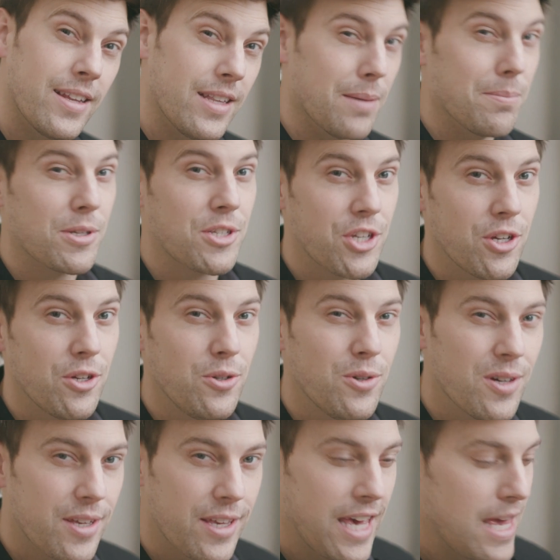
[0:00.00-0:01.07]
Number
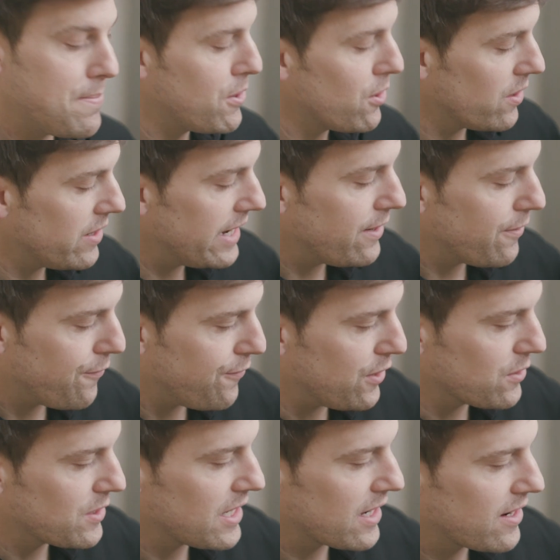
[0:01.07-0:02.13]
2, keep your lint filter